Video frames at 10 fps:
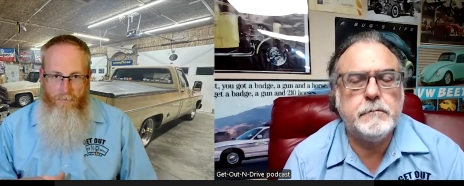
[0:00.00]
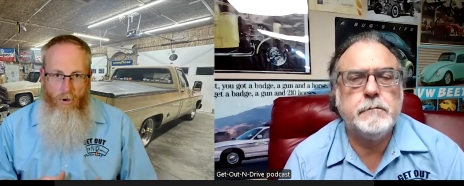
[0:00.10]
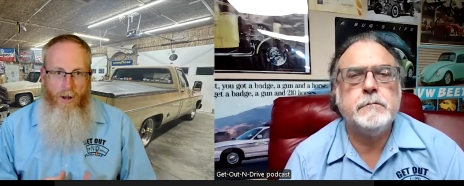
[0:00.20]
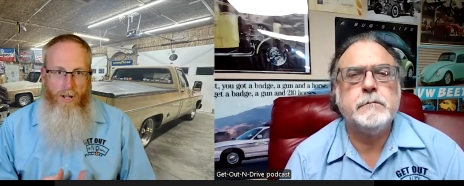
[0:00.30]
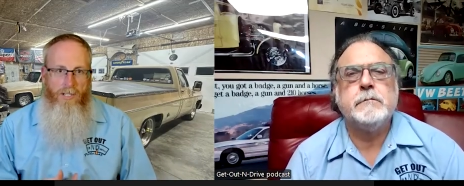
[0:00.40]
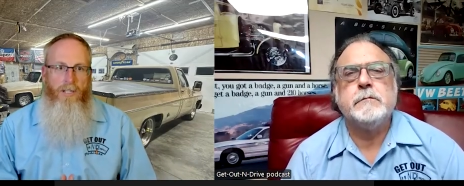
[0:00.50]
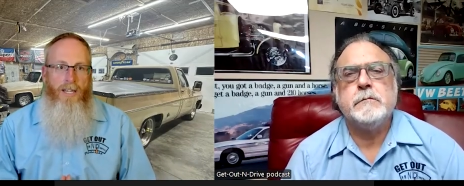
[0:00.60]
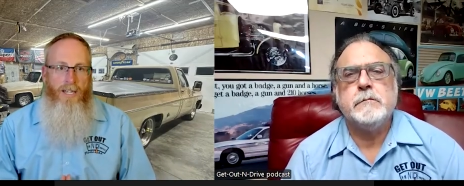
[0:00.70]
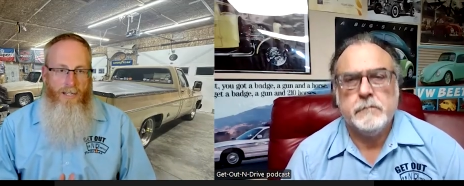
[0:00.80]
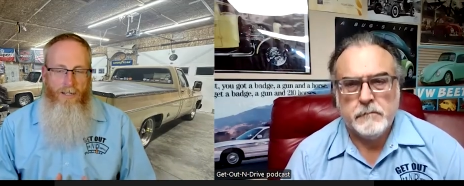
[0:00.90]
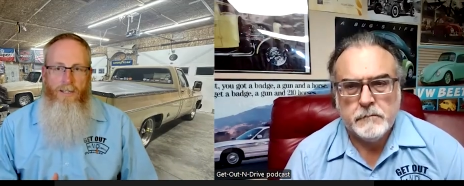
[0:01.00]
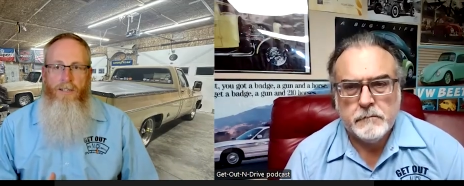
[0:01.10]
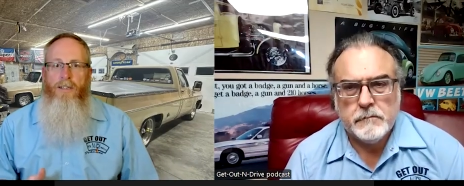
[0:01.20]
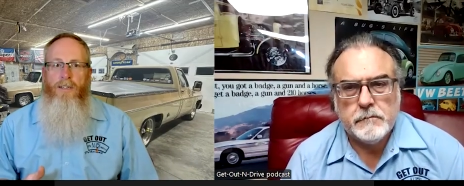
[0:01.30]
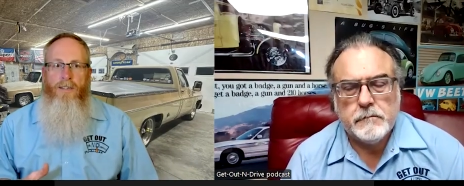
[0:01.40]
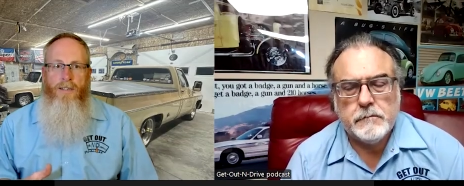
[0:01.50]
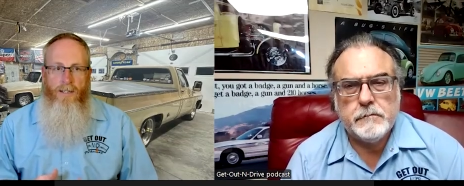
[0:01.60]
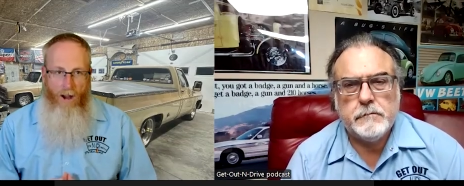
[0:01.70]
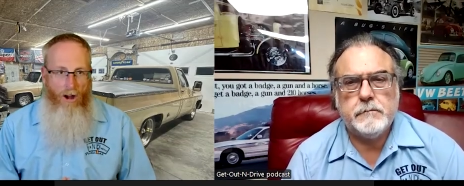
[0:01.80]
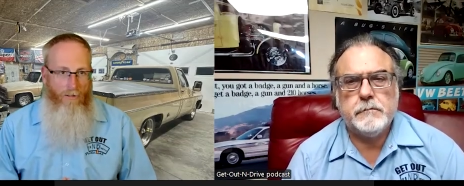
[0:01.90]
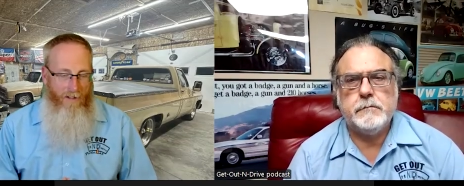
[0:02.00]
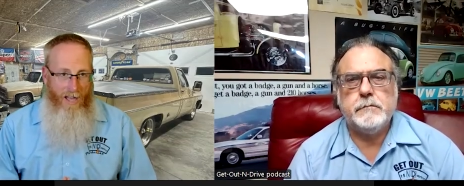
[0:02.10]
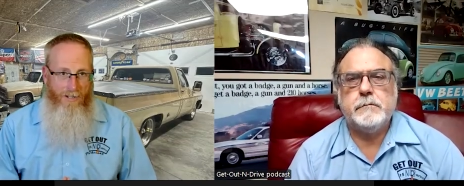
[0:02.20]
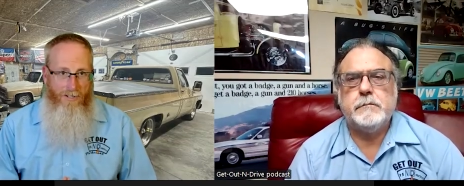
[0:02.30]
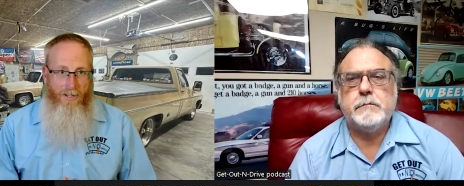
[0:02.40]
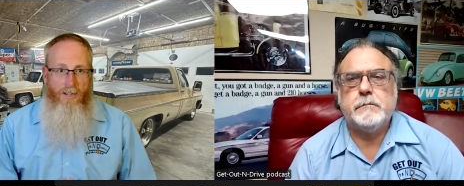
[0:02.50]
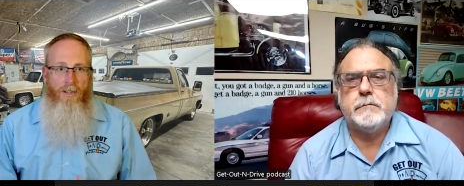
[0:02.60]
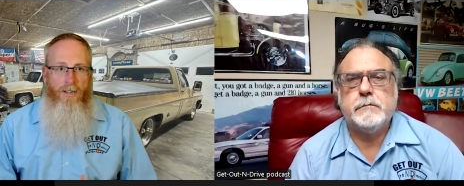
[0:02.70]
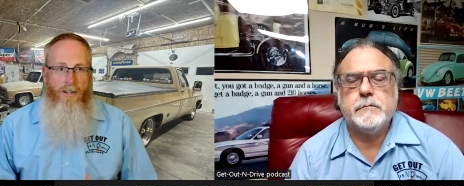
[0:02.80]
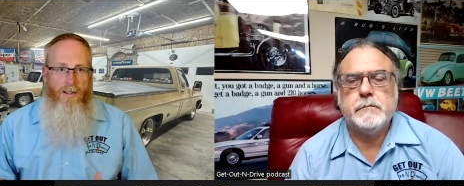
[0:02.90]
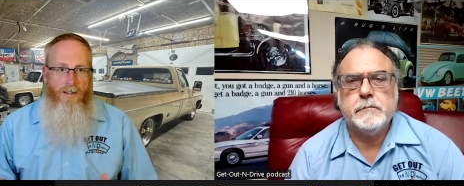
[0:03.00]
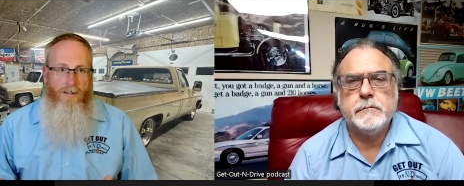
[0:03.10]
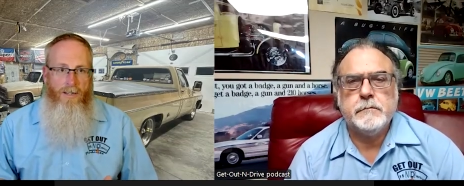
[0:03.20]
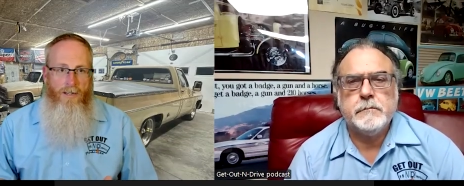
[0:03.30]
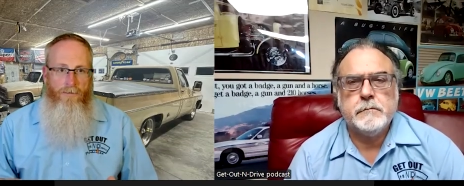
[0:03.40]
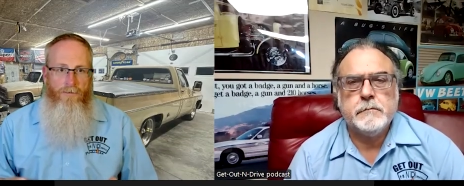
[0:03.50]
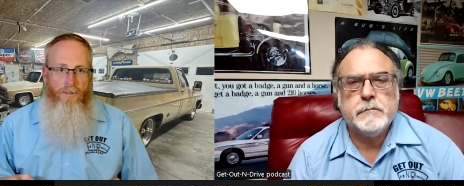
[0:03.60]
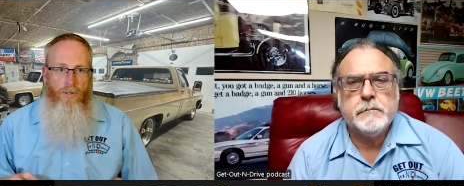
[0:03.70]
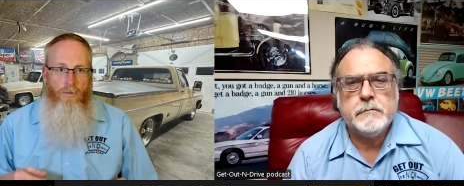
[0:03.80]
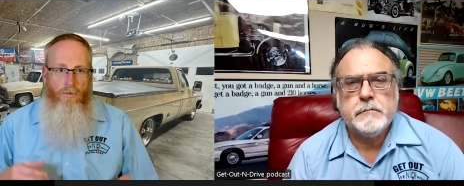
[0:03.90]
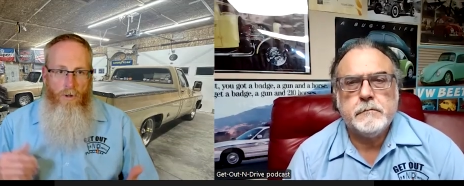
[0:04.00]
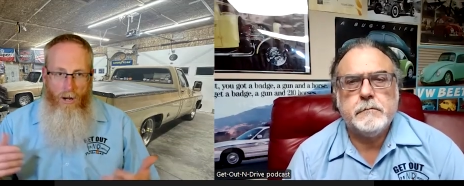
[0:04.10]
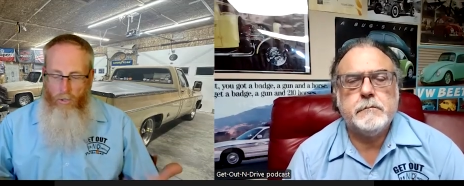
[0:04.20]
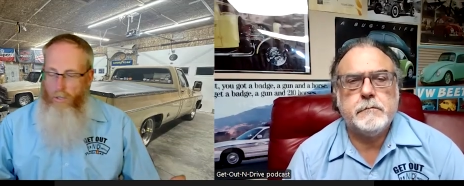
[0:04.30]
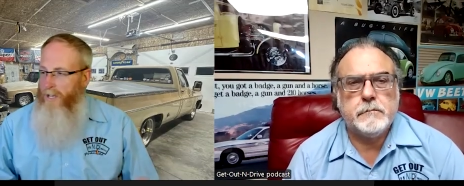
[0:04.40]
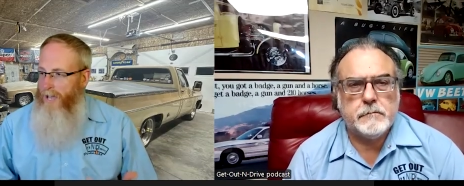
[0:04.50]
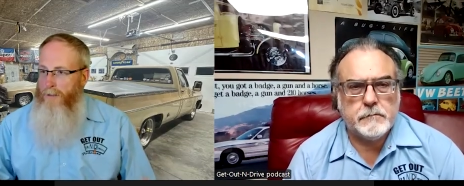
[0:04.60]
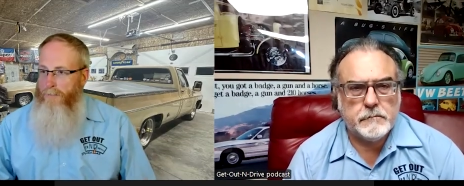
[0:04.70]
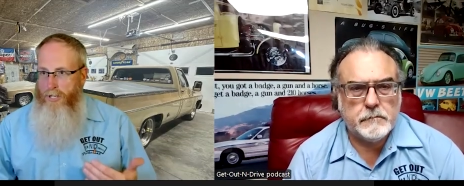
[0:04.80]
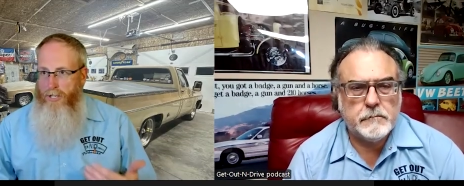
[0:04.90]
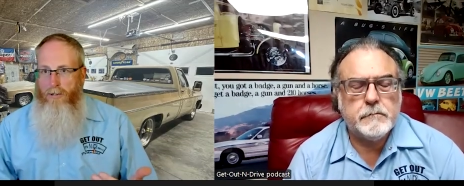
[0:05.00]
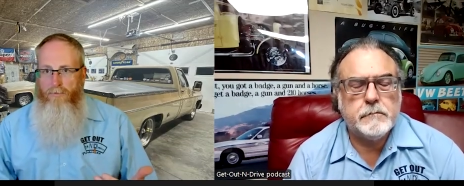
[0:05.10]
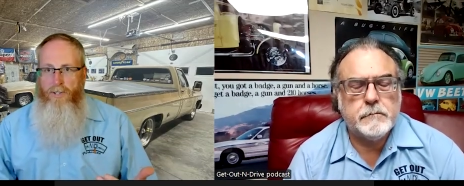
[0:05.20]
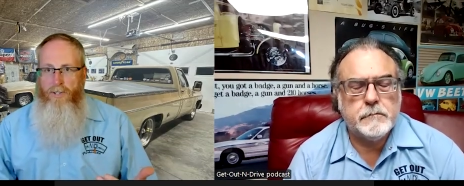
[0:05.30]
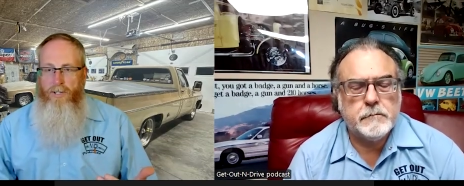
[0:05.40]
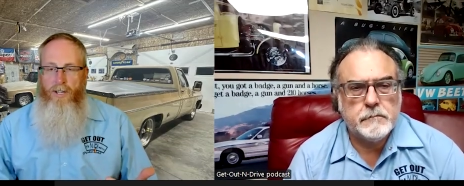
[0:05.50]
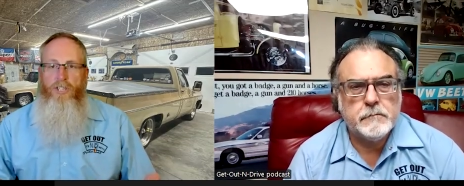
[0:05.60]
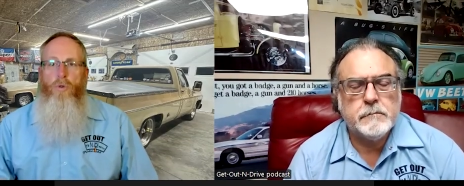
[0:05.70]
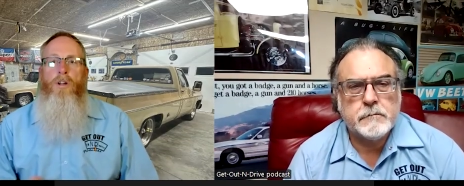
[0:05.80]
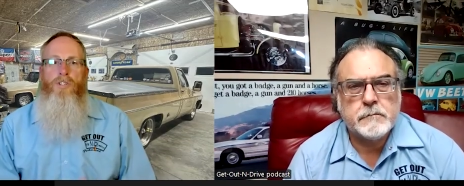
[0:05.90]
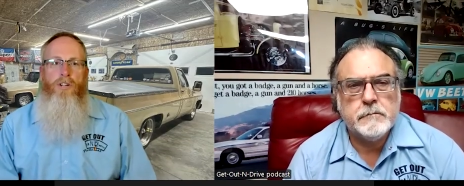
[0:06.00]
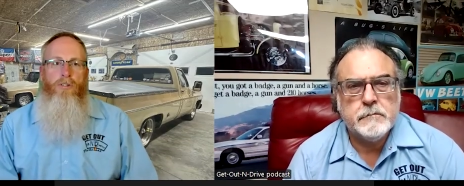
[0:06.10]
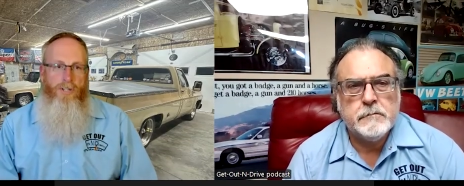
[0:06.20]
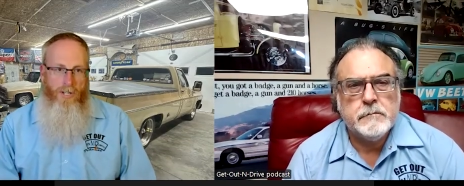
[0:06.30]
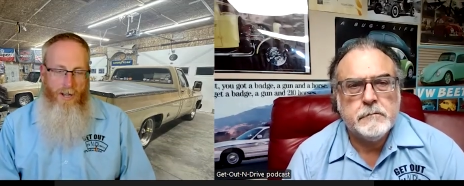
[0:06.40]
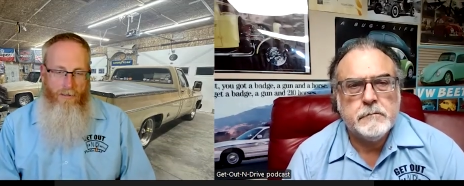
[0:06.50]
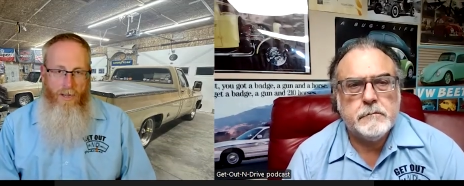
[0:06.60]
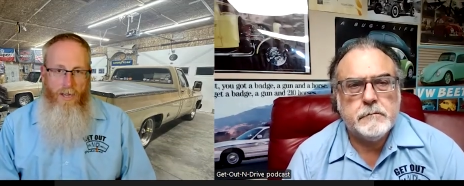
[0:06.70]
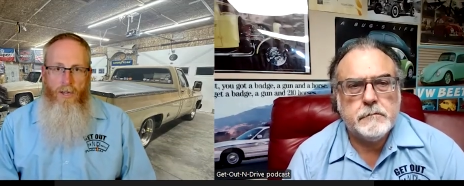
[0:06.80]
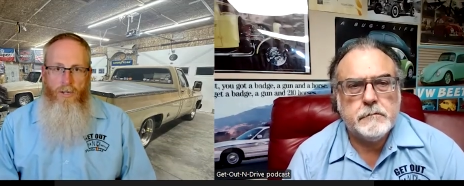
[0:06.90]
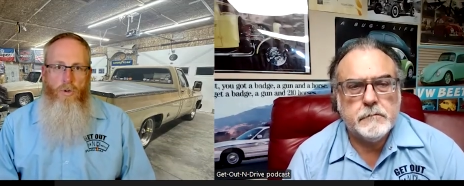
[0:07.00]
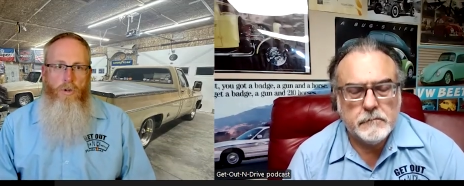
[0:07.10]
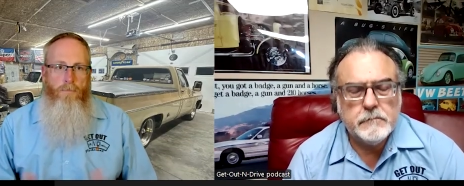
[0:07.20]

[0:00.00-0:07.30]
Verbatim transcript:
Speaker 1: products like Carfax. Uh, if you are looking at a particular vehicle and you are serious enough, you can